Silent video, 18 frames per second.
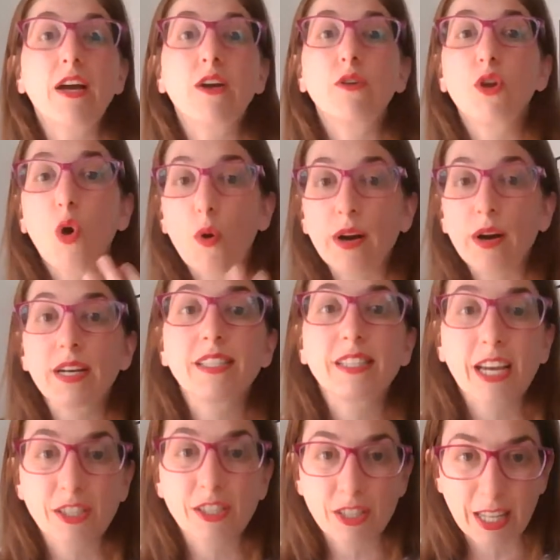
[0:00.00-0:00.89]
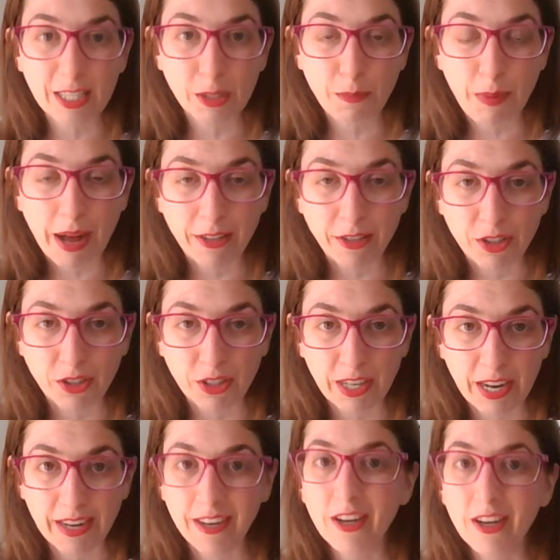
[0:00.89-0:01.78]
an organization that
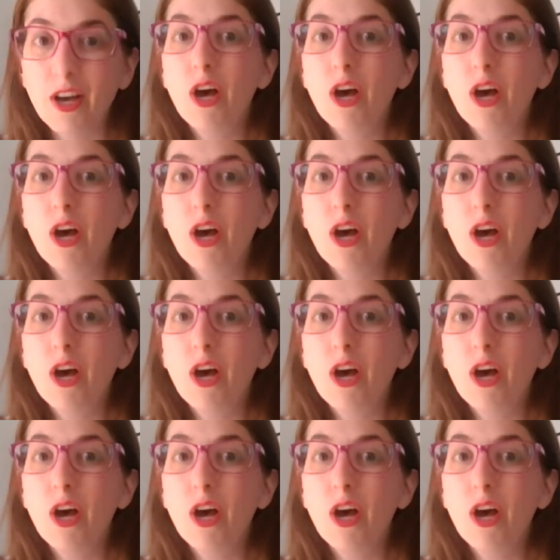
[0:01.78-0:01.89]
sponsors it.